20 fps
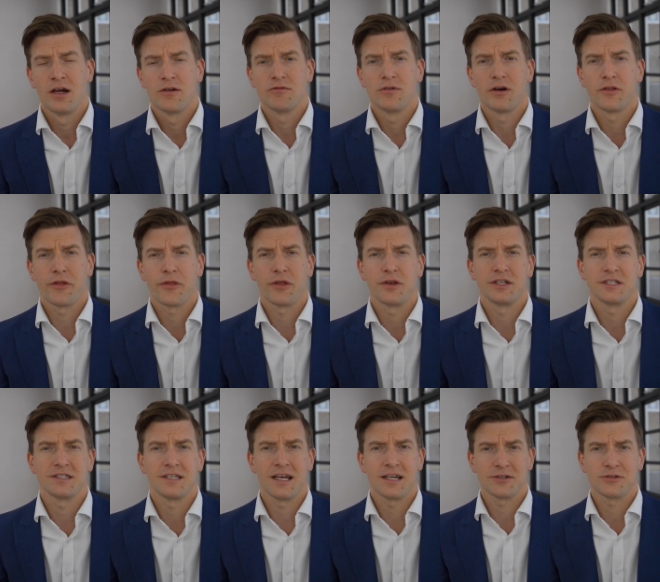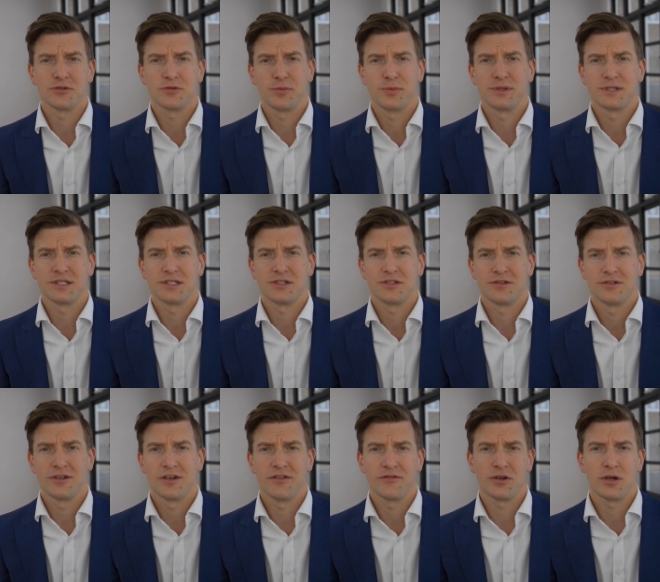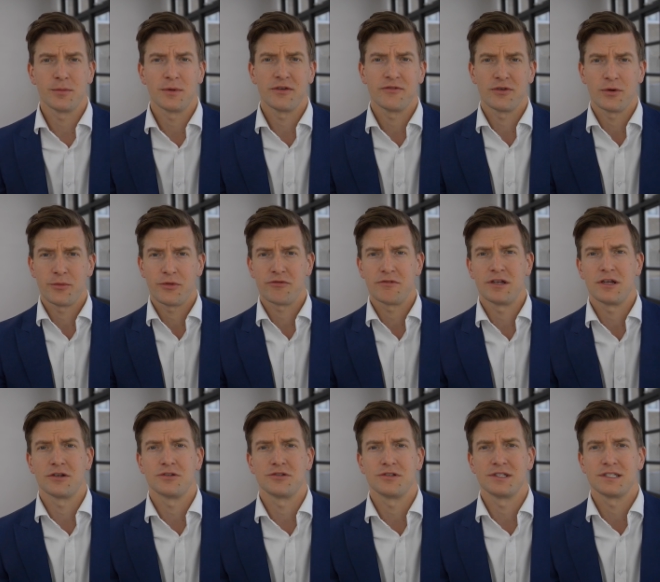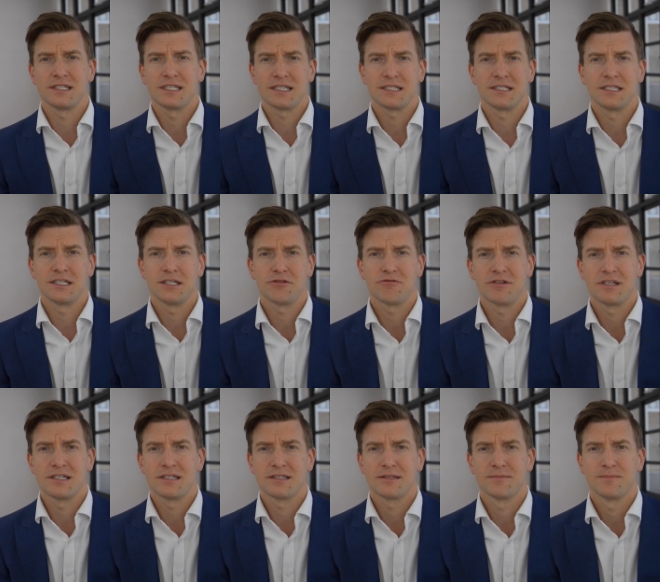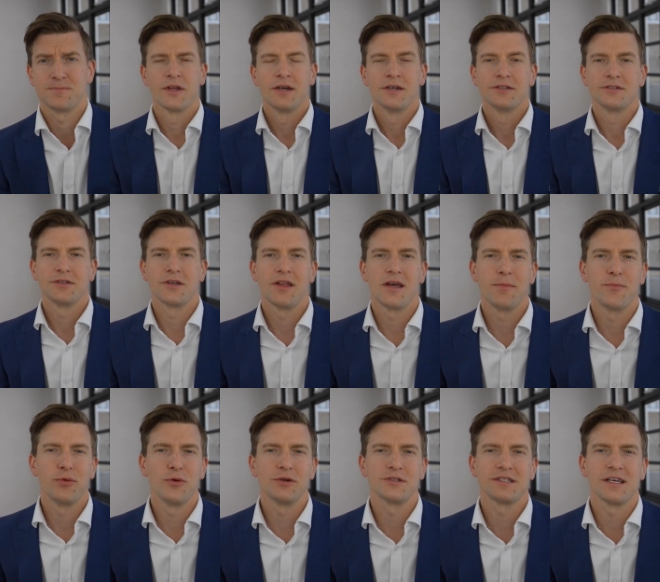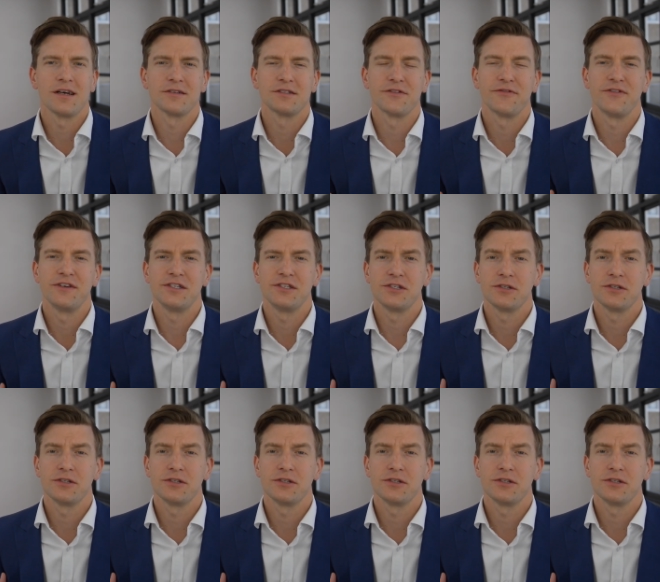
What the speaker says: rather than its natural position of coming from 360 degrees. So they brought out a feature